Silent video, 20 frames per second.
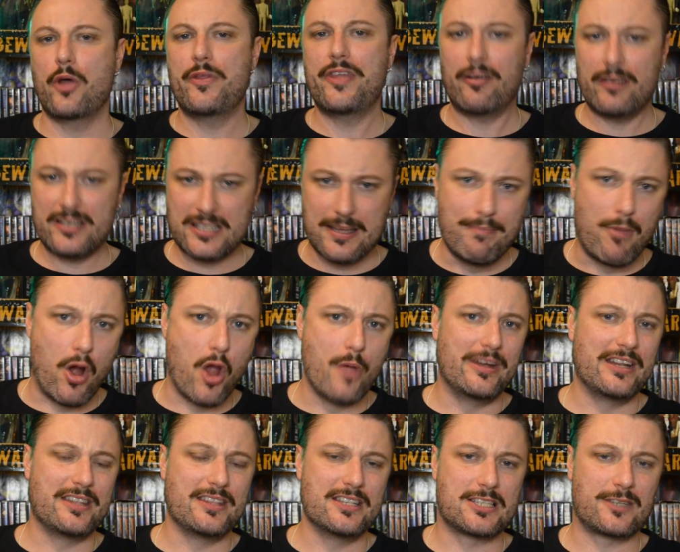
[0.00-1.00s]
there is a
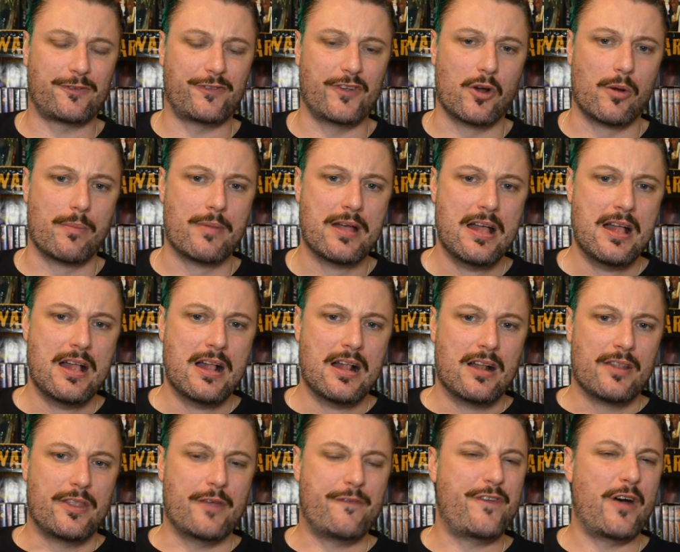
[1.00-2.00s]
moment in this film
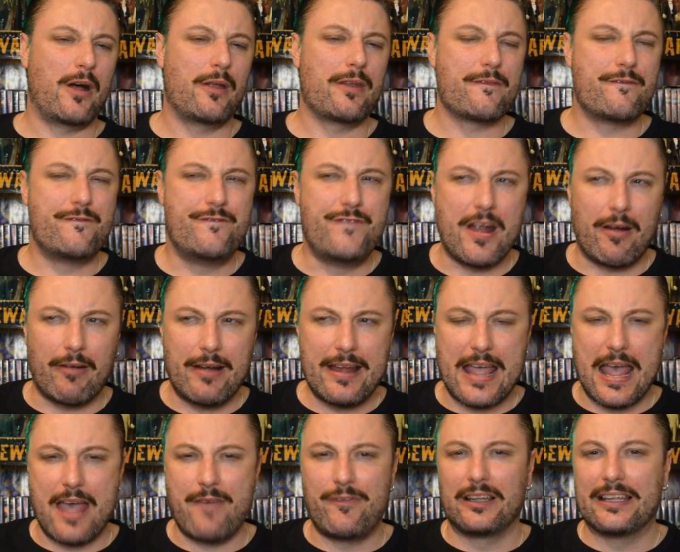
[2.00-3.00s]
that felt very
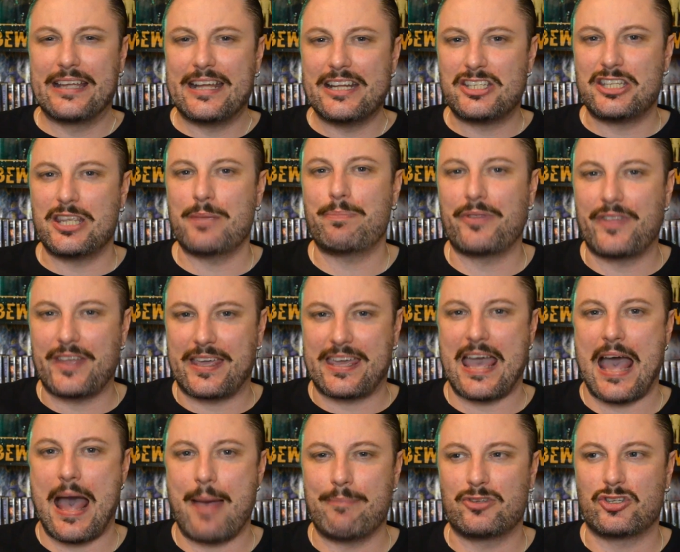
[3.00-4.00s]
heavily a tip of the
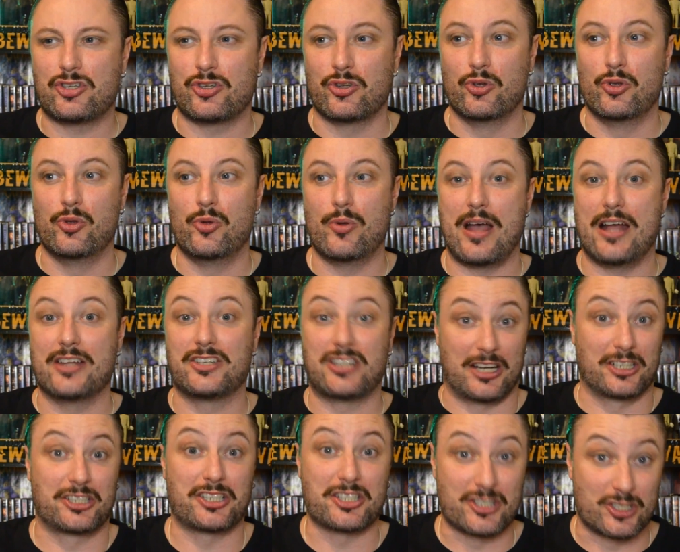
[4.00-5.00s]
cap to a
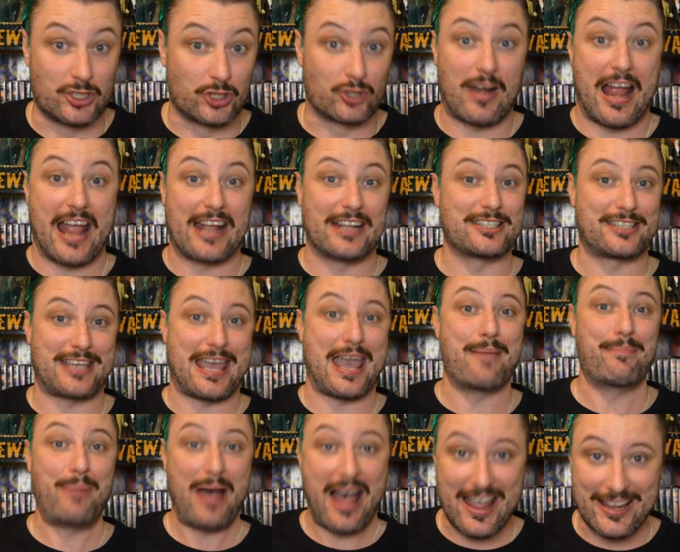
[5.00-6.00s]
Dungeons & Dragons
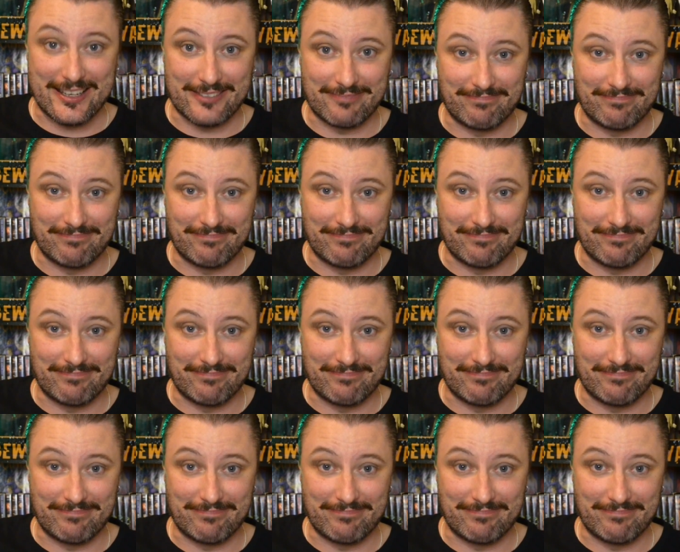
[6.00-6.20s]
campaign,